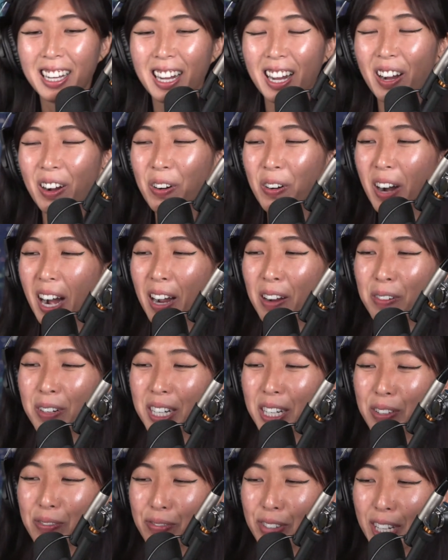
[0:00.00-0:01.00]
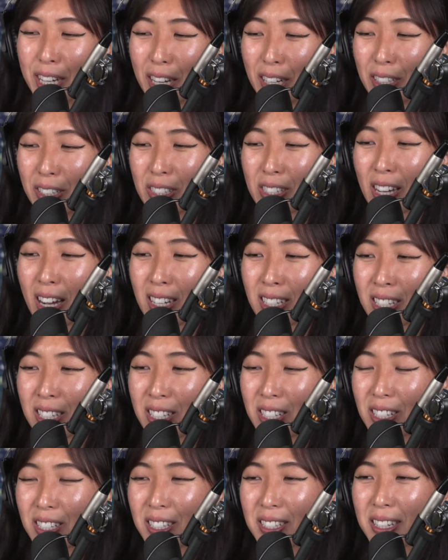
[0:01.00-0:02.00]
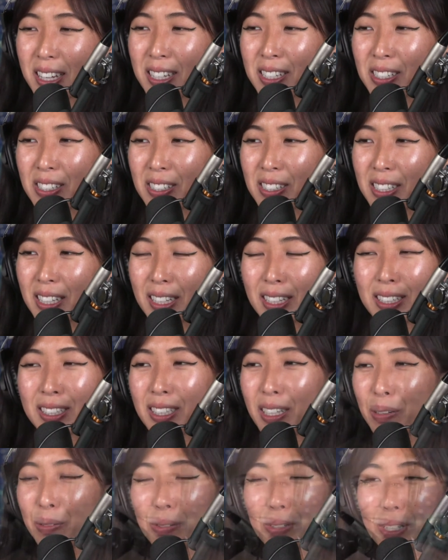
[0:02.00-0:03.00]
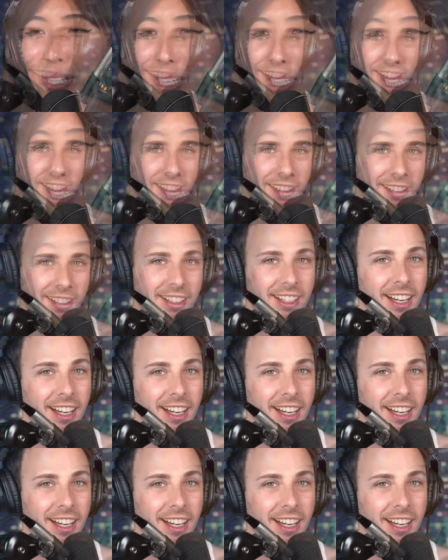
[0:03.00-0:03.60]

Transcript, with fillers: Oh, I would eat Vienna sausages and just think they were like the